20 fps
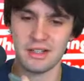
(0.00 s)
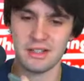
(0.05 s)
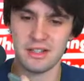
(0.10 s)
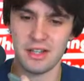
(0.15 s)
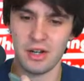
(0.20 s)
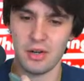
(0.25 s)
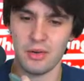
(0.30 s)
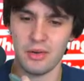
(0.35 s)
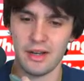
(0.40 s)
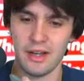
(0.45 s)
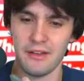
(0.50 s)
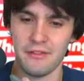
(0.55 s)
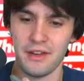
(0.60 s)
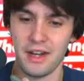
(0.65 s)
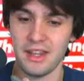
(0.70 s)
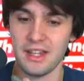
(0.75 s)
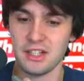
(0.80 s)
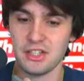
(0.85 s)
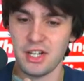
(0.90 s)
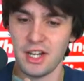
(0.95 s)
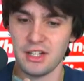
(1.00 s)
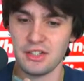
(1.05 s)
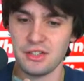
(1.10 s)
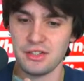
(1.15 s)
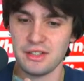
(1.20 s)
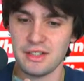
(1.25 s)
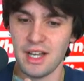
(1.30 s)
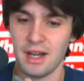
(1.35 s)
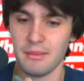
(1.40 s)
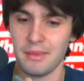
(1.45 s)
So if anything changes,
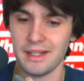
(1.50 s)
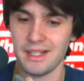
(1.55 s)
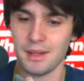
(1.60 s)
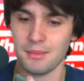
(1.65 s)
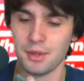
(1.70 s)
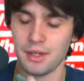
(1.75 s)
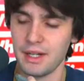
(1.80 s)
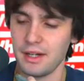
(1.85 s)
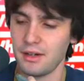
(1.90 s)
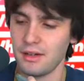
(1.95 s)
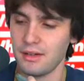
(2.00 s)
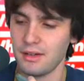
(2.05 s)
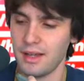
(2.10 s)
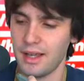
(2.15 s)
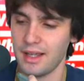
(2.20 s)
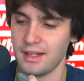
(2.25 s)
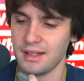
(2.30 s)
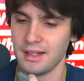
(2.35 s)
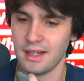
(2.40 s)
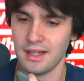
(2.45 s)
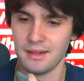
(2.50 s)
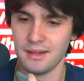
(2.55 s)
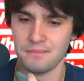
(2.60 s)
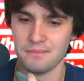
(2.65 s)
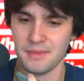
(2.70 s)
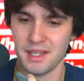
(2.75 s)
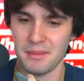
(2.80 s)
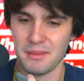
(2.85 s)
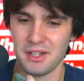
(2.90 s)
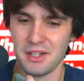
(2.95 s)
you got my number here, and
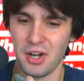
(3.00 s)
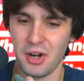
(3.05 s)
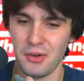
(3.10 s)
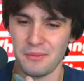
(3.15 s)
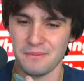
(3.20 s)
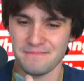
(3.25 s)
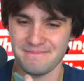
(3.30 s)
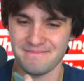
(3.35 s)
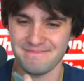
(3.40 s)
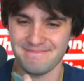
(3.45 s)
give me a call.